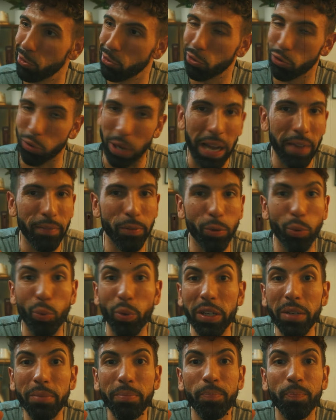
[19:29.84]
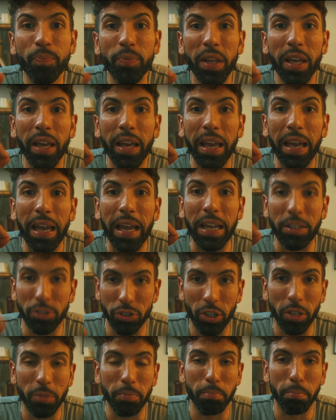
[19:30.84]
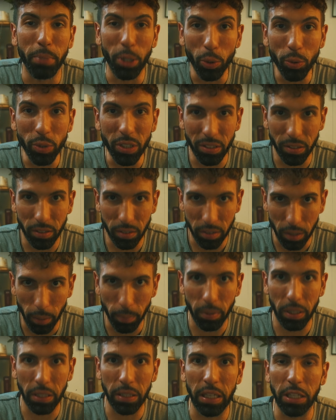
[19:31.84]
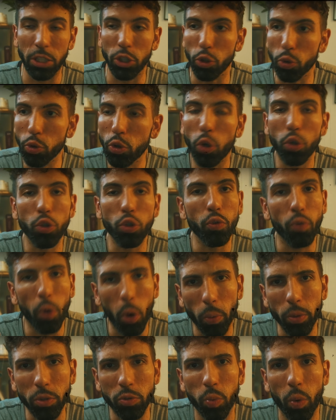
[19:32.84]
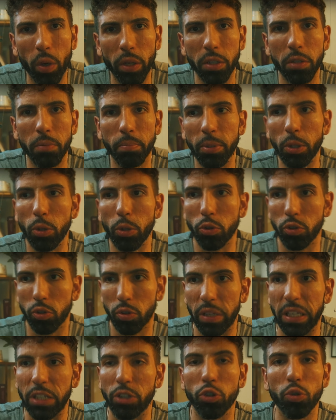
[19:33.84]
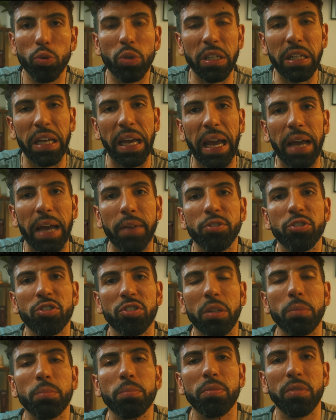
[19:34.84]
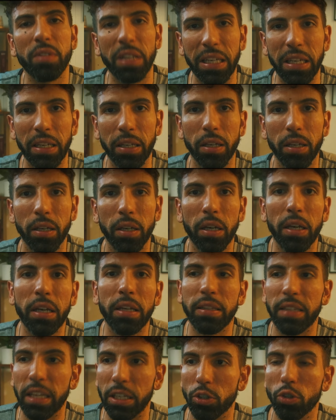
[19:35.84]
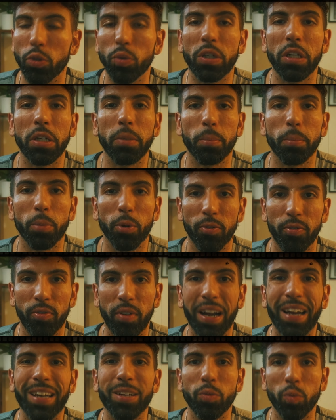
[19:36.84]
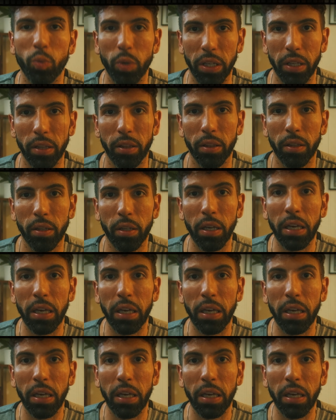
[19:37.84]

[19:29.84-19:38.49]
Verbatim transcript: drive the whip and start building something that you know you've always wanted to build so that you can have something that you can provide with